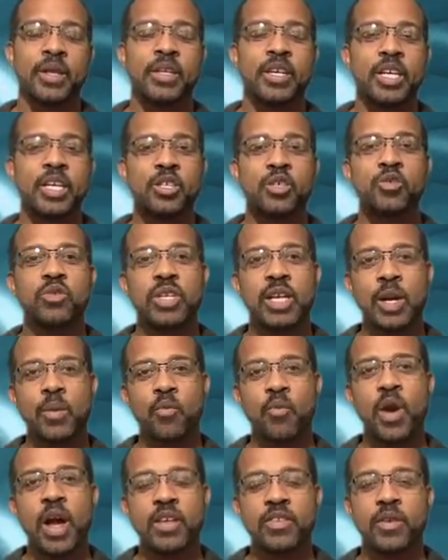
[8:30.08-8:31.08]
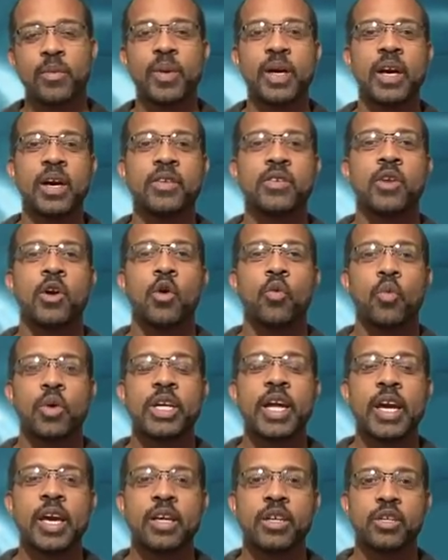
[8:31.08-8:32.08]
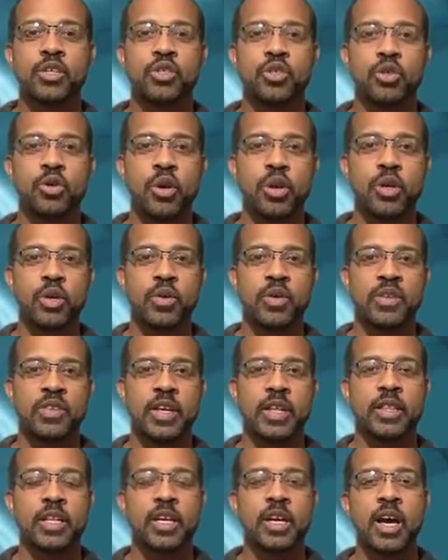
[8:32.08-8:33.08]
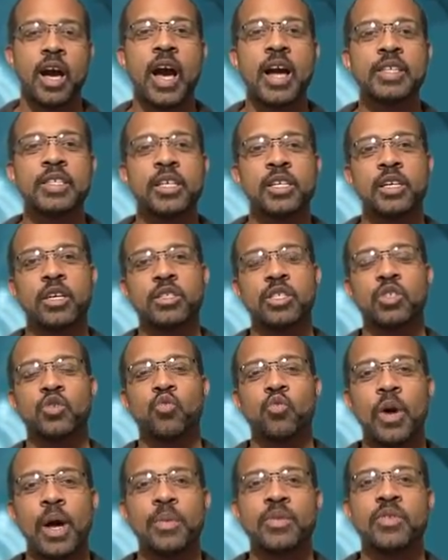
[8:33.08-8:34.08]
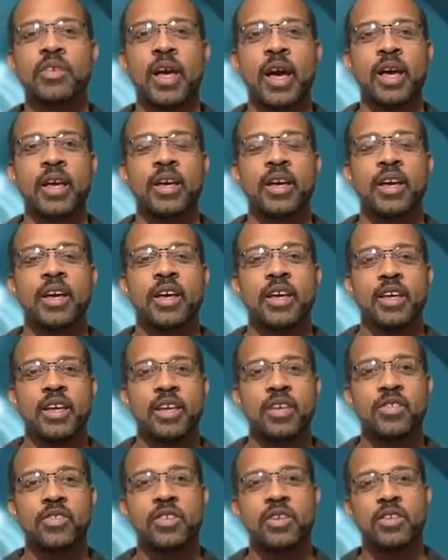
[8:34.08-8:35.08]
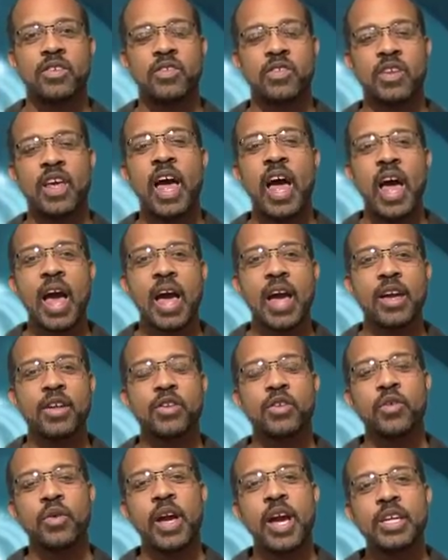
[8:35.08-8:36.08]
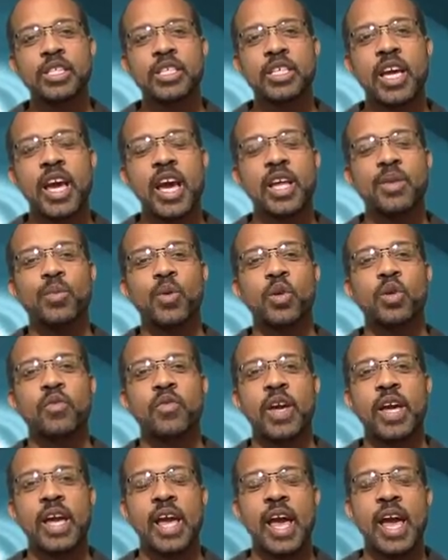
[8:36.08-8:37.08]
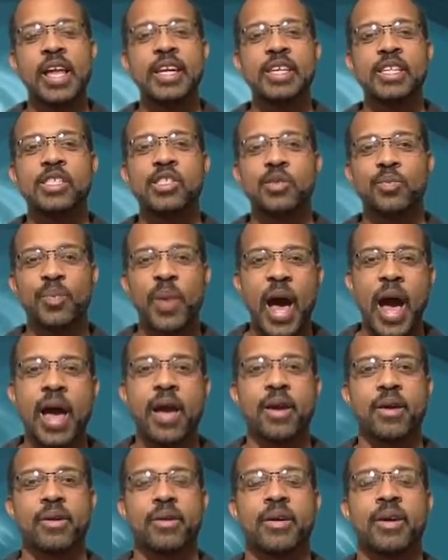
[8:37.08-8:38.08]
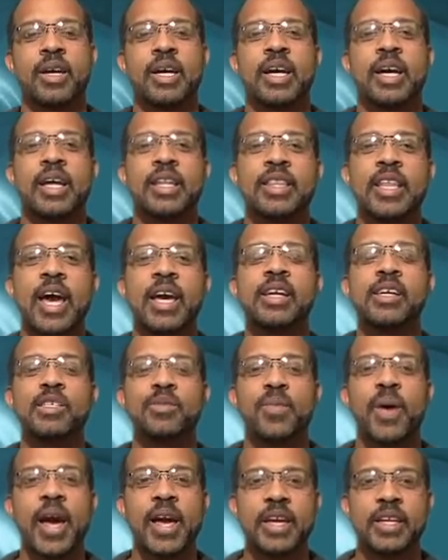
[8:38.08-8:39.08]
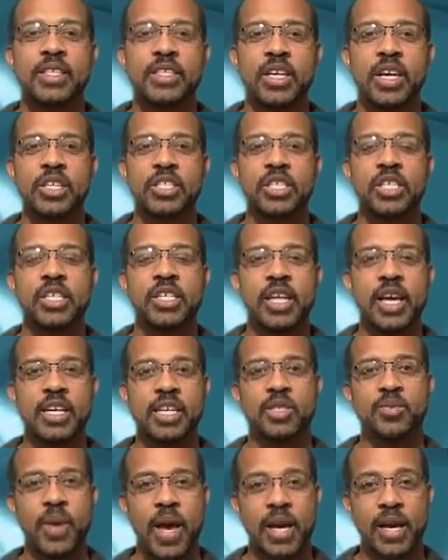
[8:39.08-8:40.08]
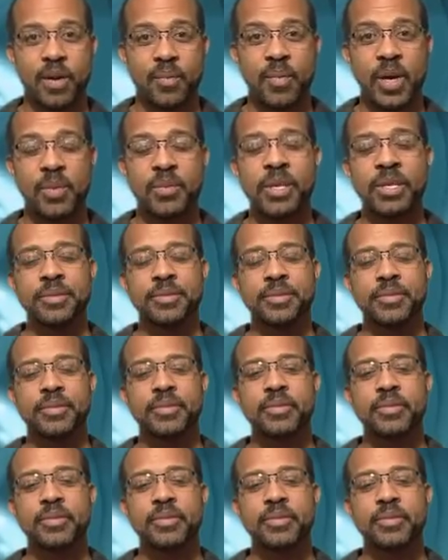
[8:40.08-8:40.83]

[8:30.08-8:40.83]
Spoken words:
the issues that I'm raising, because what I can assure you is that the content on this website is designed to educate, motivate, and inspire. That is my intention. That is my commitment.